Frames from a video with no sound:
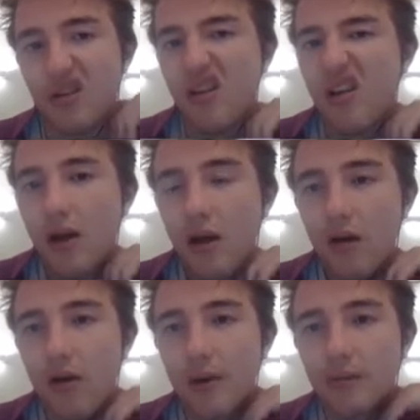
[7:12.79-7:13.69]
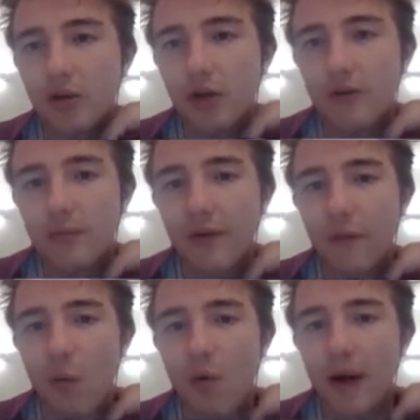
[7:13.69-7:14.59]
So a lot of people do it as a bit
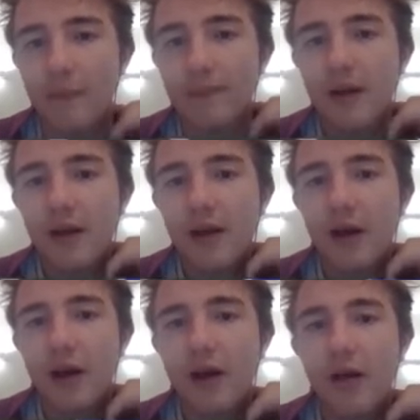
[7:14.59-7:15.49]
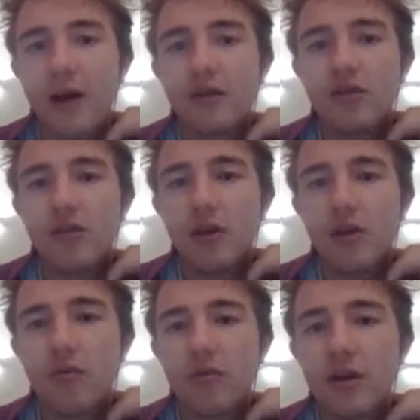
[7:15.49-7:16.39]
of a warm up, and it's got, you
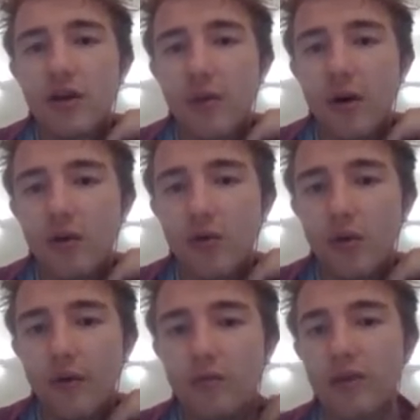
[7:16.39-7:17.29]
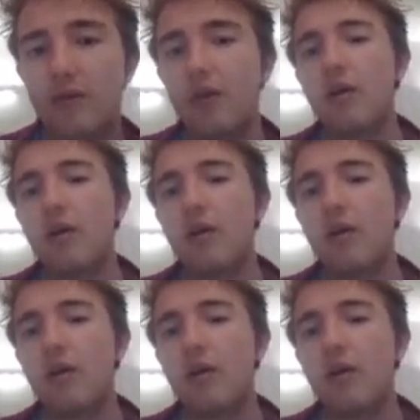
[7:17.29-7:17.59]
know, really good parkour. If